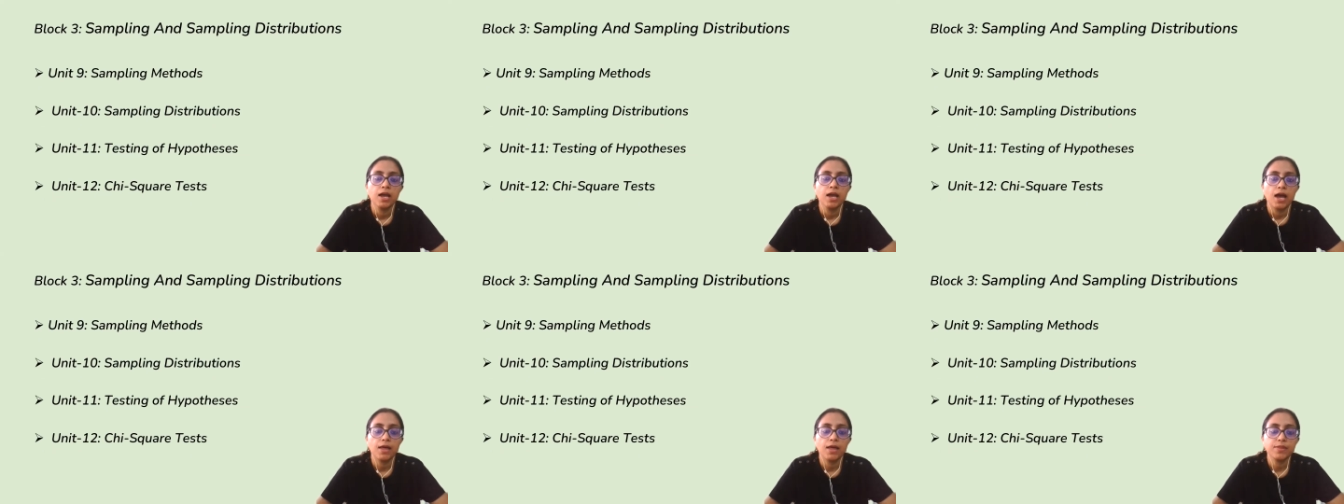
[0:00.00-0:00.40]

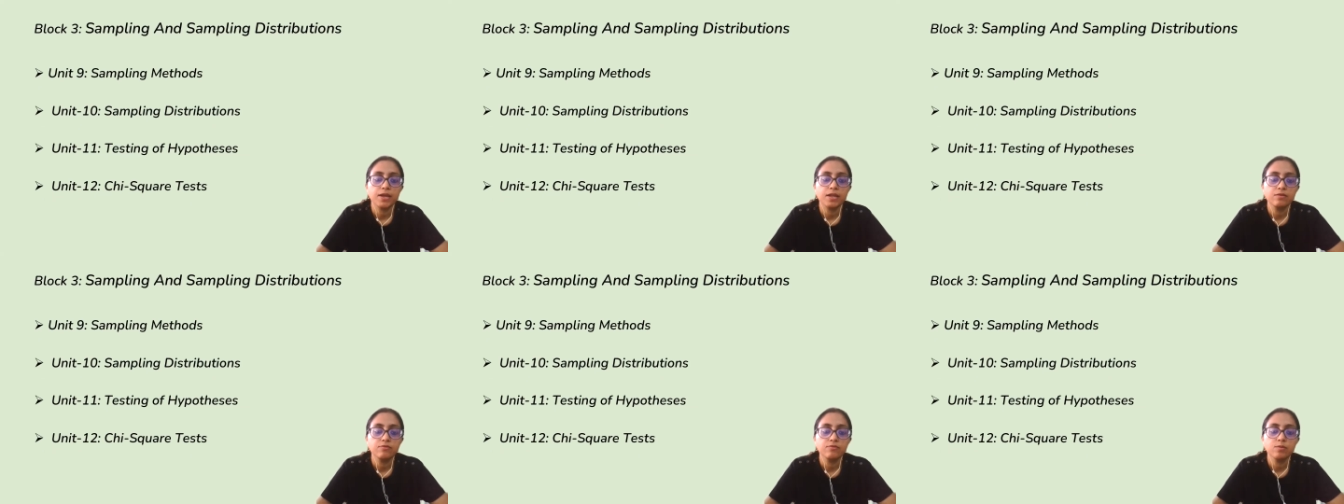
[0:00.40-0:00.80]
And
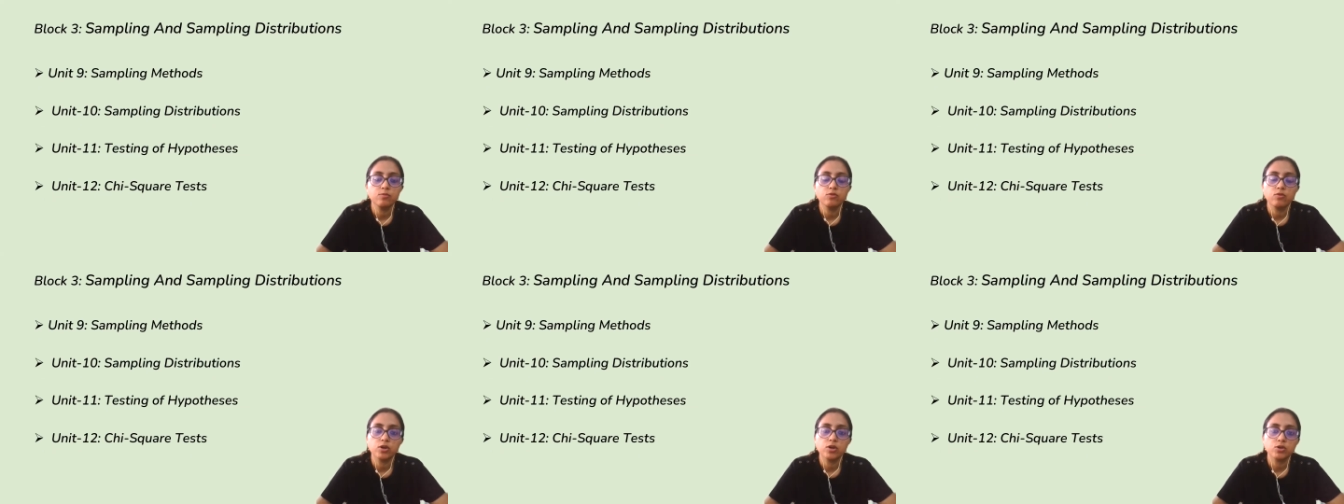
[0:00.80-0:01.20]
then we'll
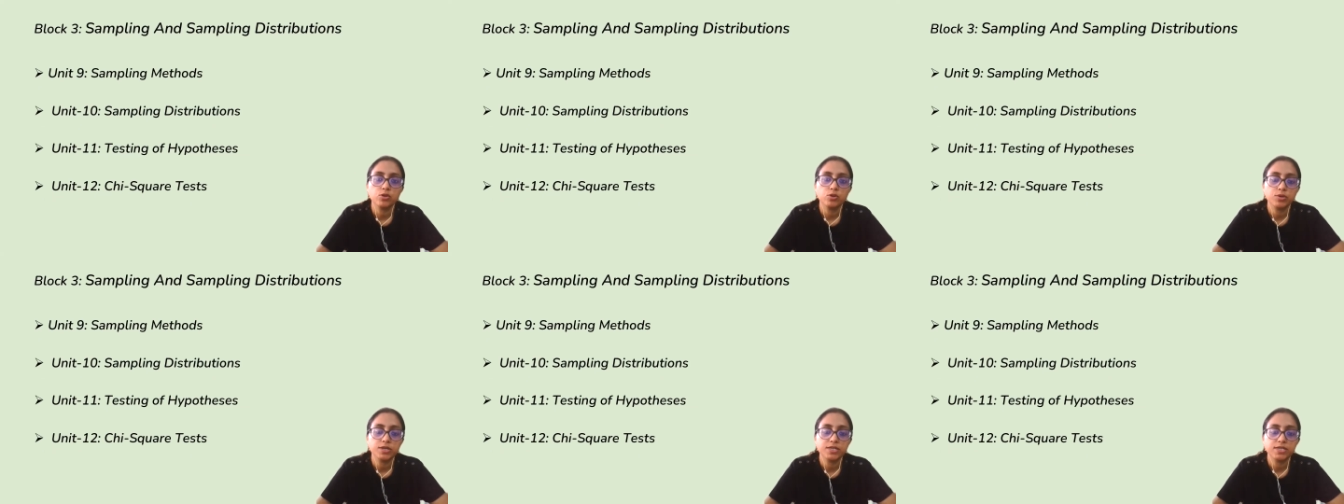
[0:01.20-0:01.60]
move on to
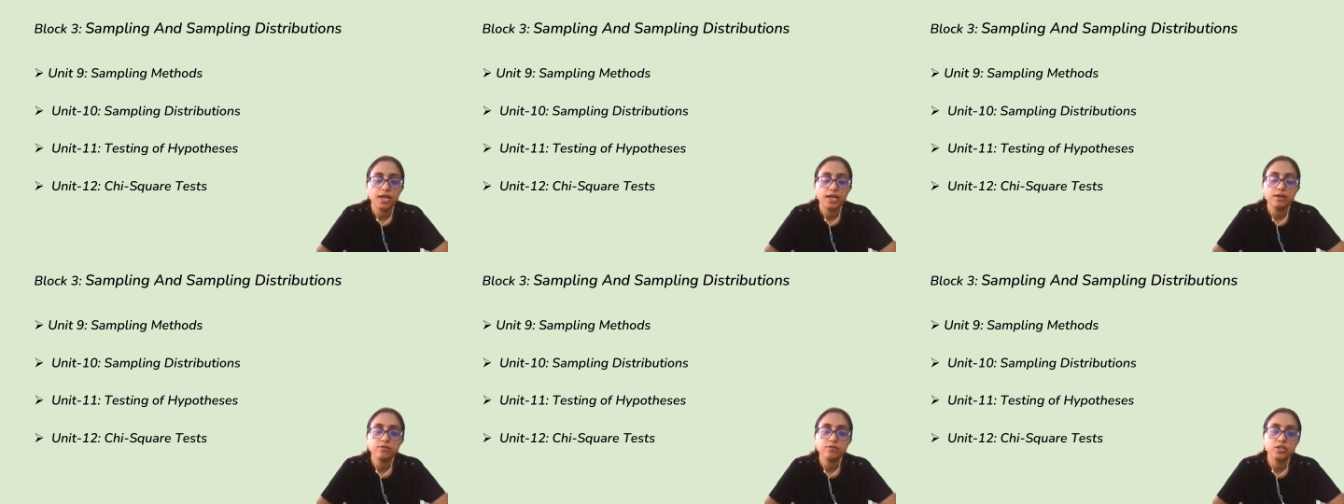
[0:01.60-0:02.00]
unit
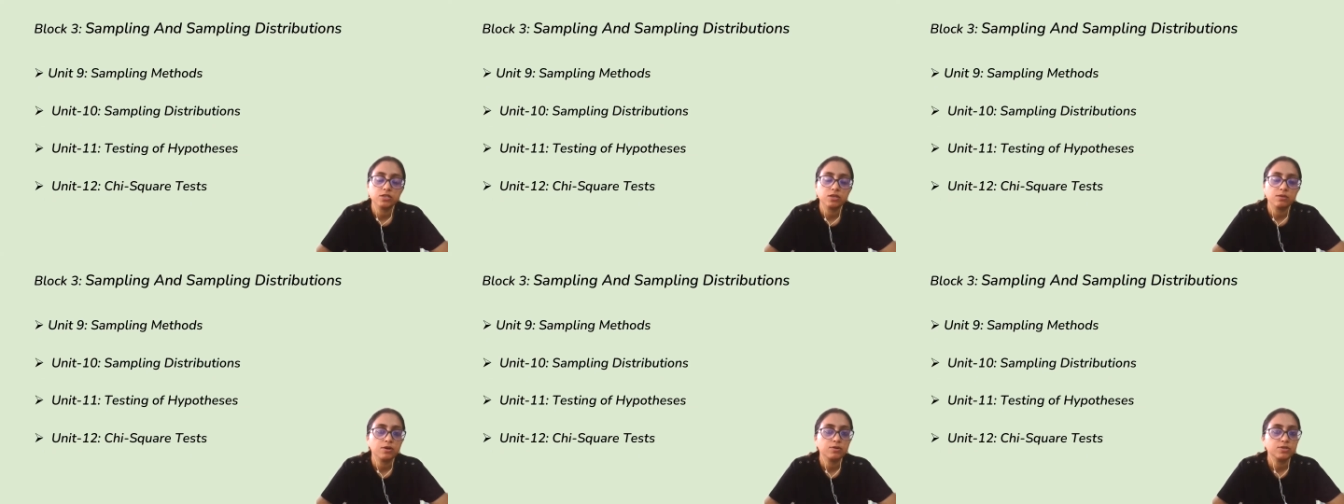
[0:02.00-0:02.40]
10, which is
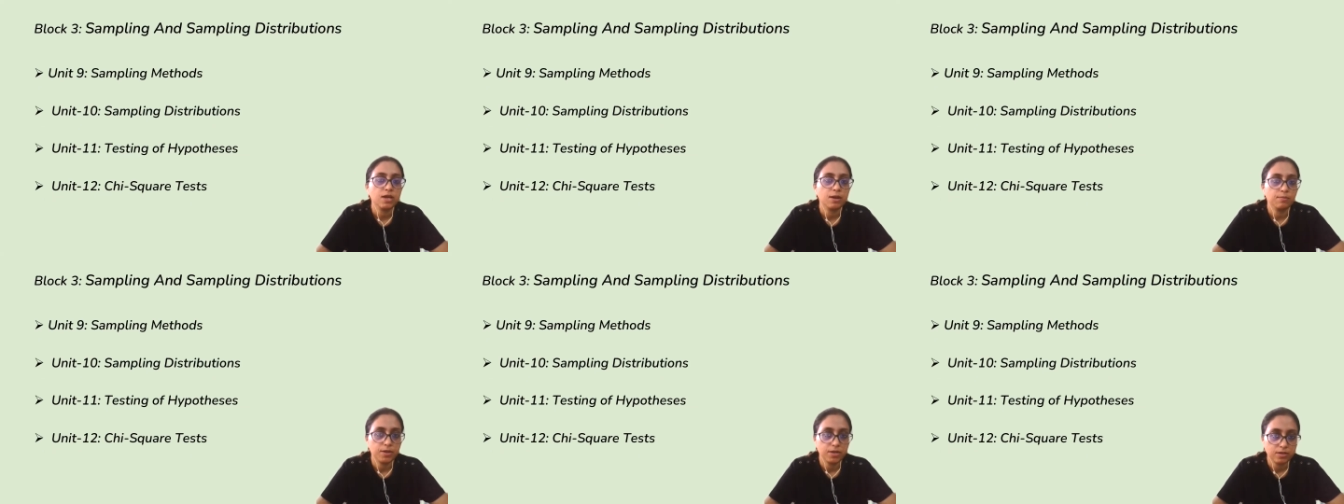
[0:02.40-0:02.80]
about
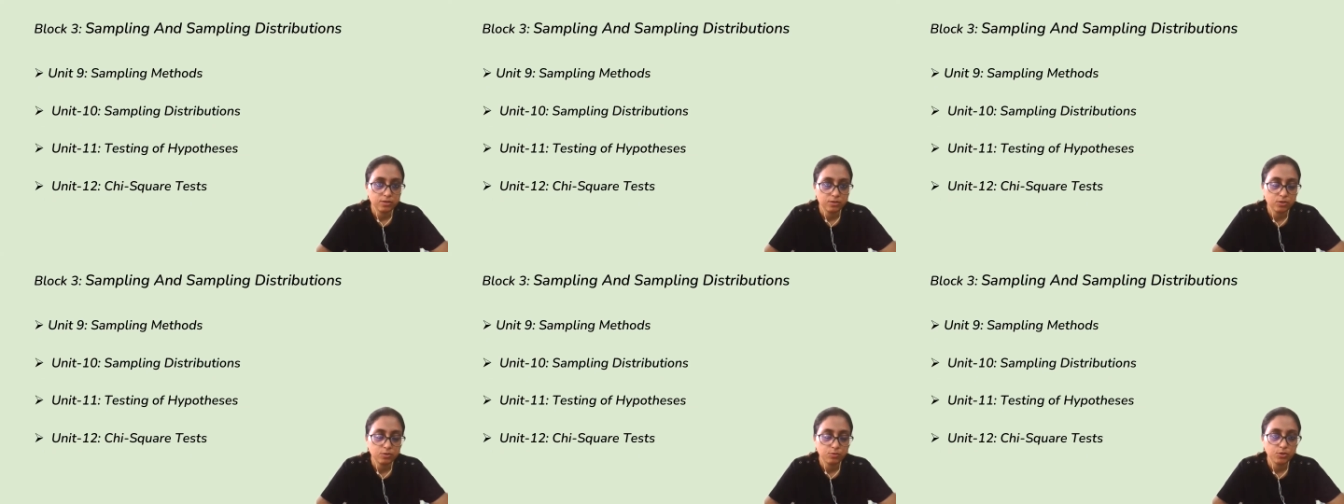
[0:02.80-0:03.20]
sampling
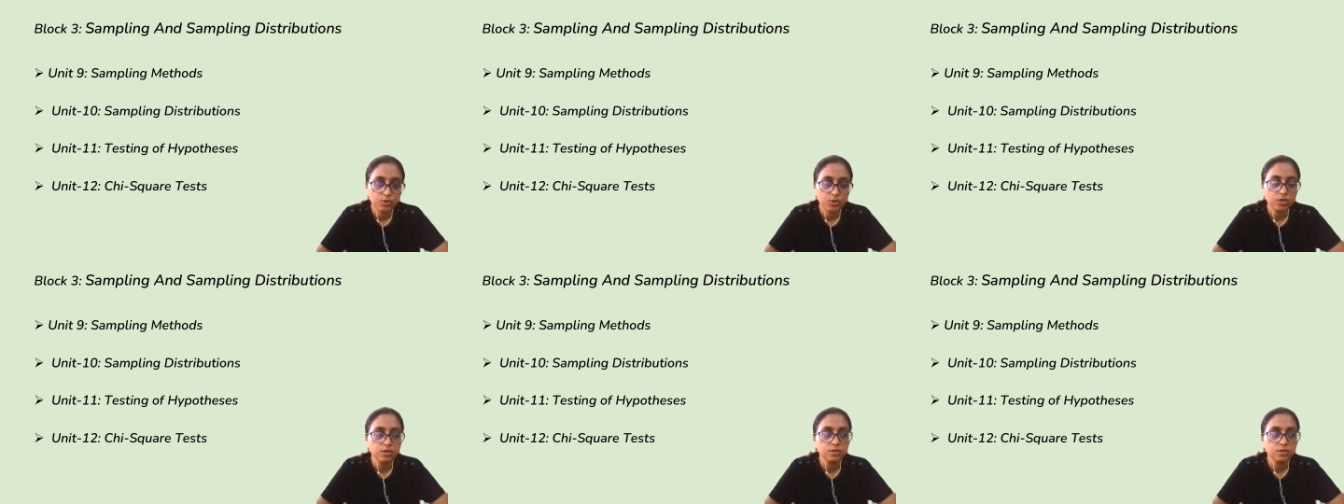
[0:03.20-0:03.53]
distribution.